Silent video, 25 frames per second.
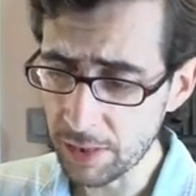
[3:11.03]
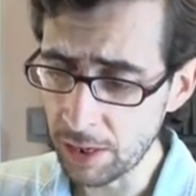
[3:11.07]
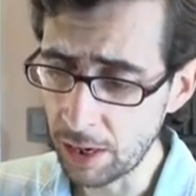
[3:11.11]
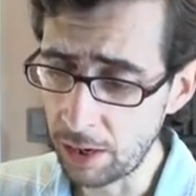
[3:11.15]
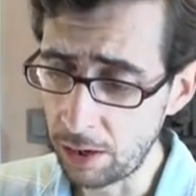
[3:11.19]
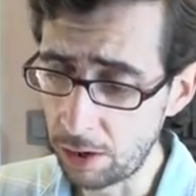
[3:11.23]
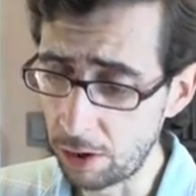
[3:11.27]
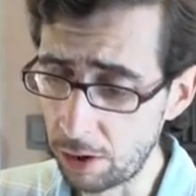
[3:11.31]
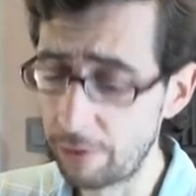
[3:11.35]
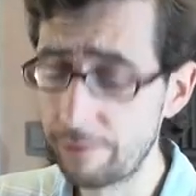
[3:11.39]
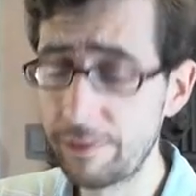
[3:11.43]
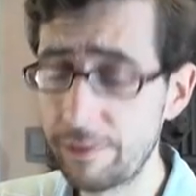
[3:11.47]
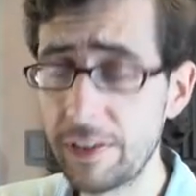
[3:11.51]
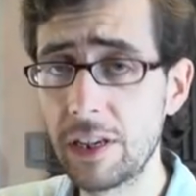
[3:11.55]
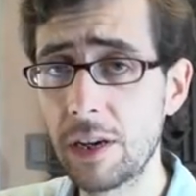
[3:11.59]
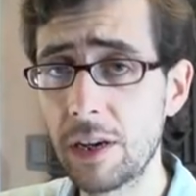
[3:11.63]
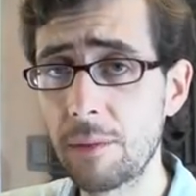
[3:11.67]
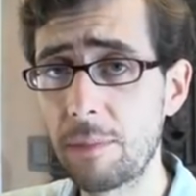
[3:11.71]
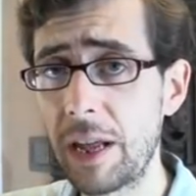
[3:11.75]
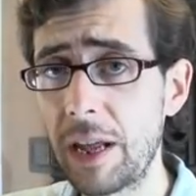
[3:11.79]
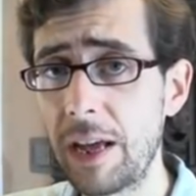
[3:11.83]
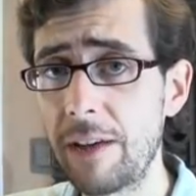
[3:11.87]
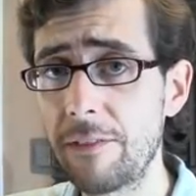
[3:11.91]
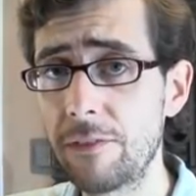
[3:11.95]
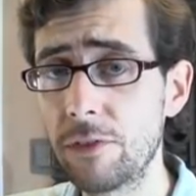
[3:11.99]
A lot of video
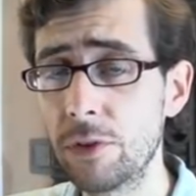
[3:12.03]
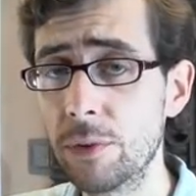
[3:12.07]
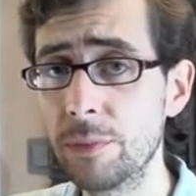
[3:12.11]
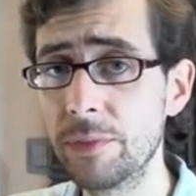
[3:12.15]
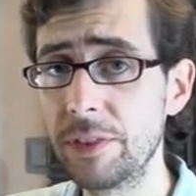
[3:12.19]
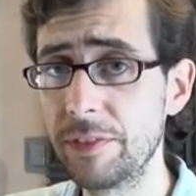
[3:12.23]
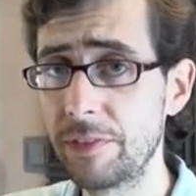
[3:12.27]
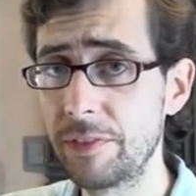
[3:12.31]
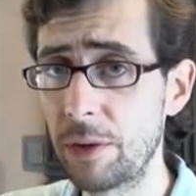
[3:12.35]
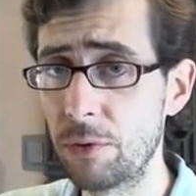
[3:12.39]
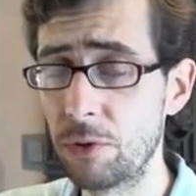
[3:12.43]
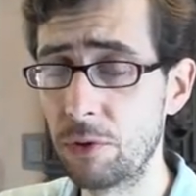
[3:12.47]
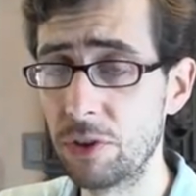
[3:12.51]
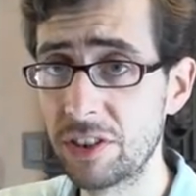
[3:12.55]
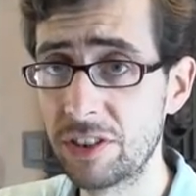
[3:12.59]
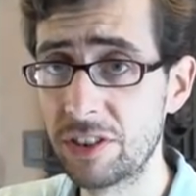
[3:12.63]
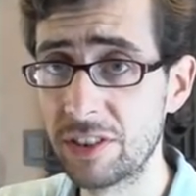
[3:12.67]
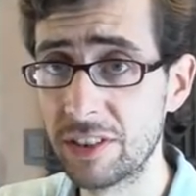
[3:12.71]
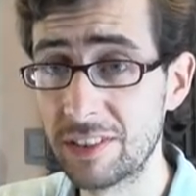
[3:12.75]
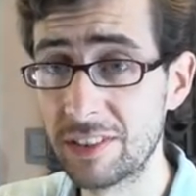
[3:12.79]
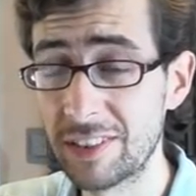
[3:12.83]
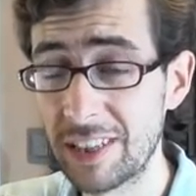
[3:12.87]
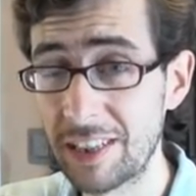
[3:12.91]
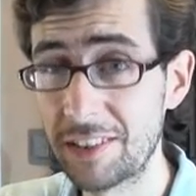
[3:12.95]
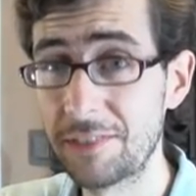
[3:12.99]
platforms, if they were as
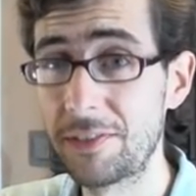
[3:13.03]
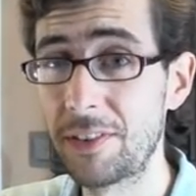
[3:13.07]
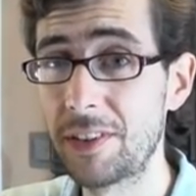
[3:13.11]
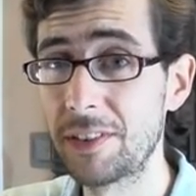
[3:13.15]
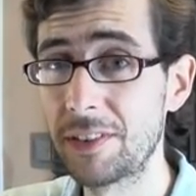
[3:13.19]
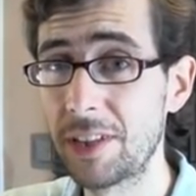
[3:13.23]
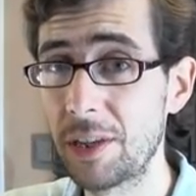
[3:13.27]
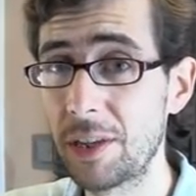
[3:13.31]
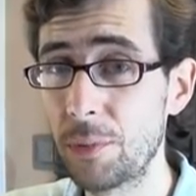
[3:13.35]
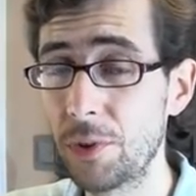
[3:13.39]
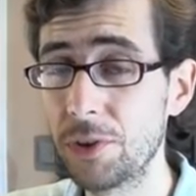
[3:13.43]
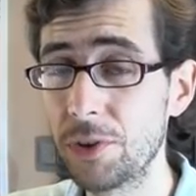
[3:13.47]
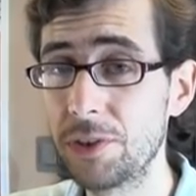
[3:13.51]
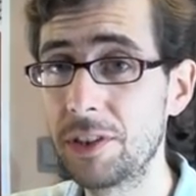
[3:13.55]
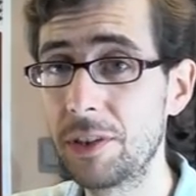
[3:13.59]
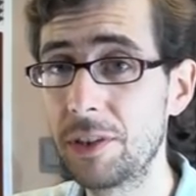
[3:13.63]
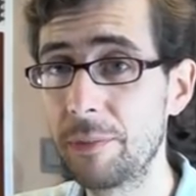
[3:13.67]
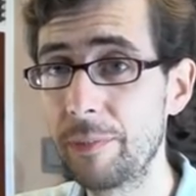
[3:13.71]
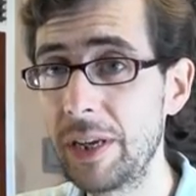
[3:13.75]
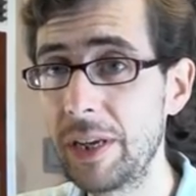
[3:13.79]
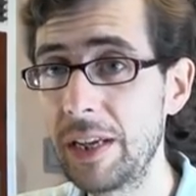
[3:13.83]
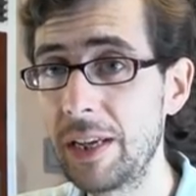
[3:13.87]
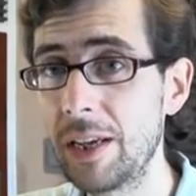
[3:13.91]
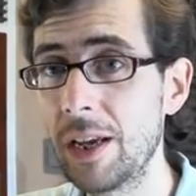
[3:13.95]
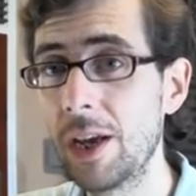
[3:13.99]
successful as they wanted to
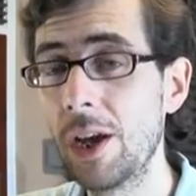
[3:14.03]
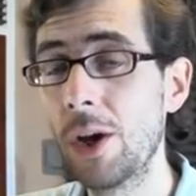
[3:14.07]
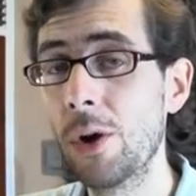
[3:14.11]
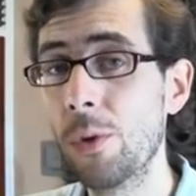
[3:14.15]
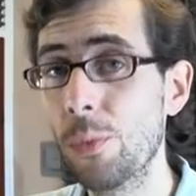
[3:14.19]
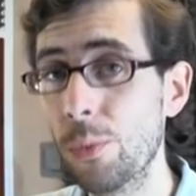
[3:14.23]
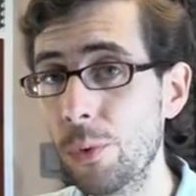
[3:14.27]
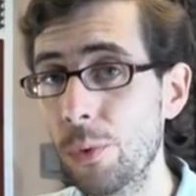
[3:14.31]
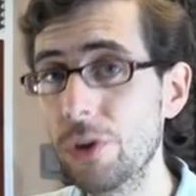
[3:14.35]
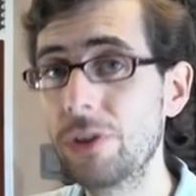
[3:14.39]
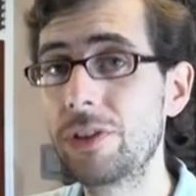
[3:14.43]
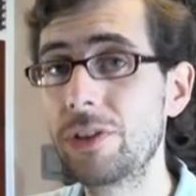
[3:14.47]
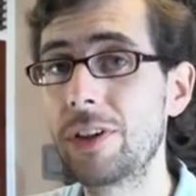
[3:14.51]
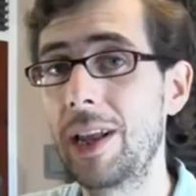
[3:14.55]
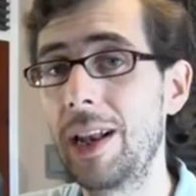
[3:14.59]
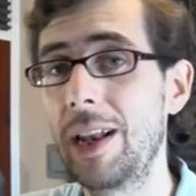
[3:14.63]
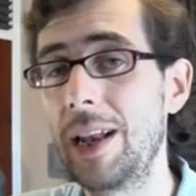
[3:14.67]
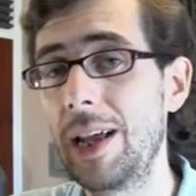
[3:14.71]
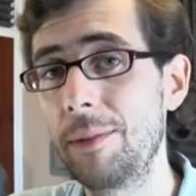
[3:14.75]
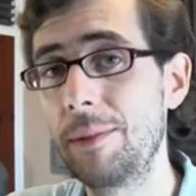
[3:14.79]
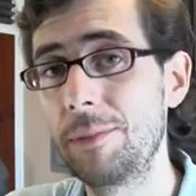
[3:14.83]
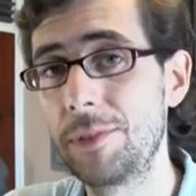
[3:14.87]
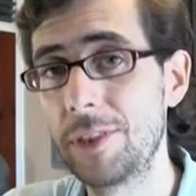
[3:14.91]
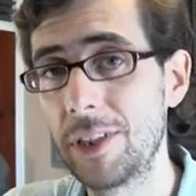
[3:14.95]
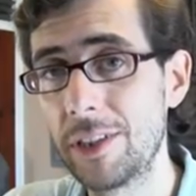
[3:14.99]
be, would
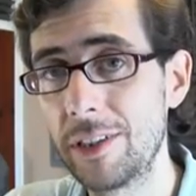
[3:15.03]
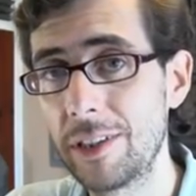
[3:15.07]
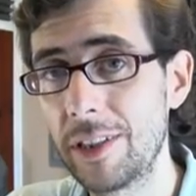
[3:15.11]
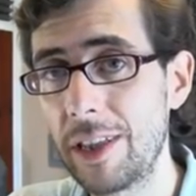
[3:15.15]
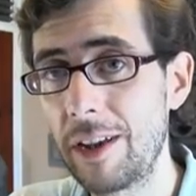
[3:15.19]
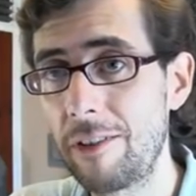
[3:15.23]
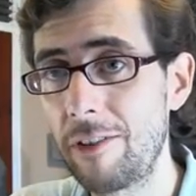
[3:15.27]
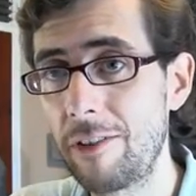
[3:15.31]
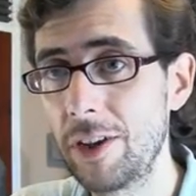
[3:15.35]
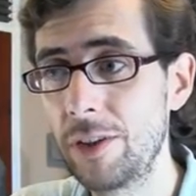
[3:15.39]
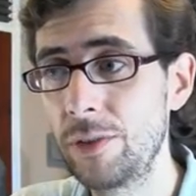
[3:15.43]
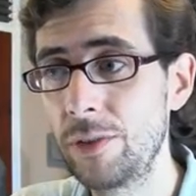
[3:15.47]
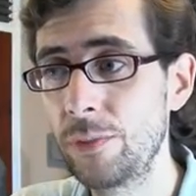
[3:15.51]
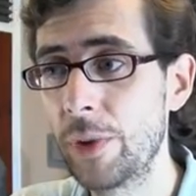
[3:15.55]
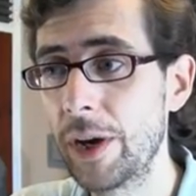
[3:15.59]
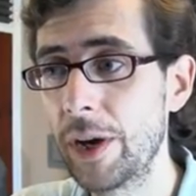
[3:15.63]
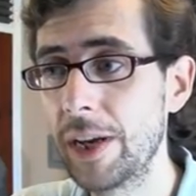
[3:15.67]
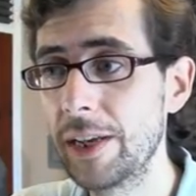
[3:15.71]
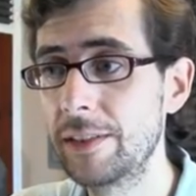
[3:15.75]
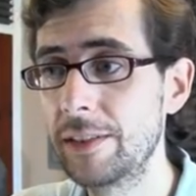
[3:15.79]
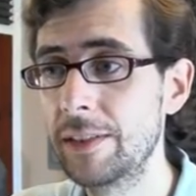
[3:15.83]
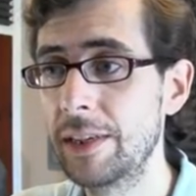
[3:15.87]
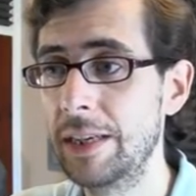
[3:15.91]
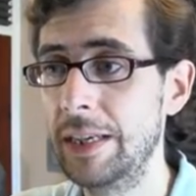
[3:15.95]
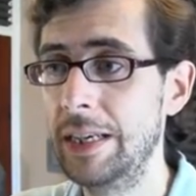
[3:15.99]
collapse under their own
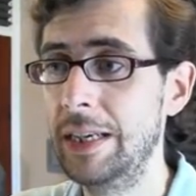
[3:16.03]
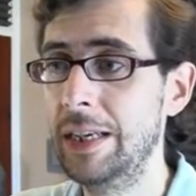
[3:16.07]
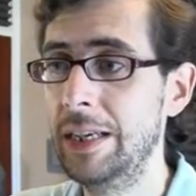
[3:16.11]
weight.